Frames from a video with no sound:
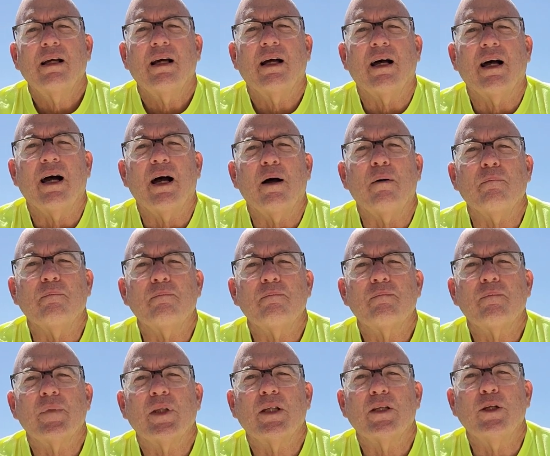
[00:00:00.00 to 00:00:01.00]
um,
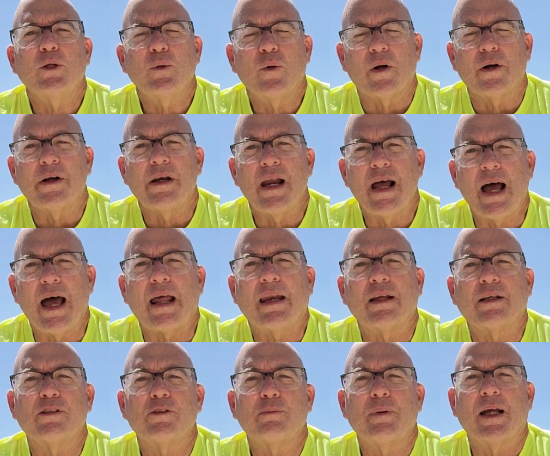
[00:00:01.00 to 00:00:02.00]
you are not
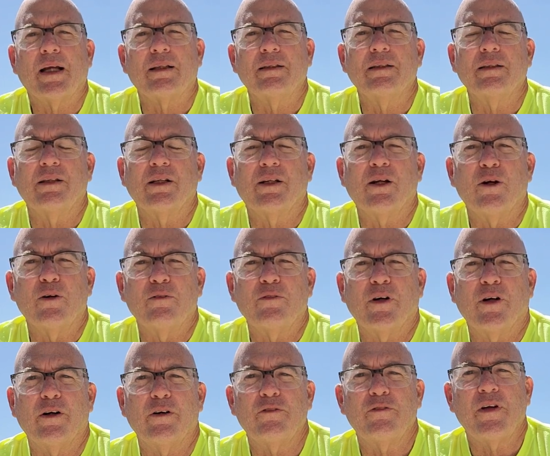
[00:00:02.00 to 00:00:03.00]
expected to go
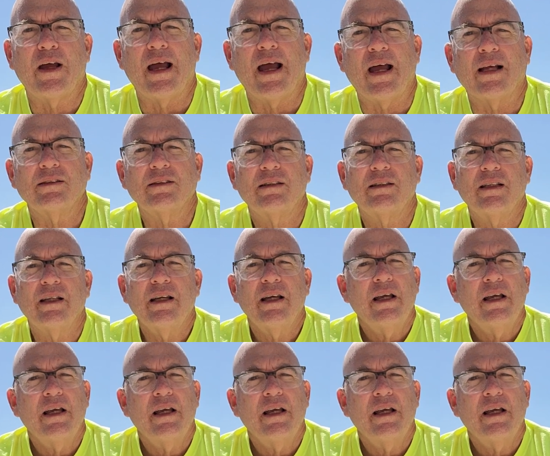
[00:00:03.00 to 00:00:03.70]
very fast.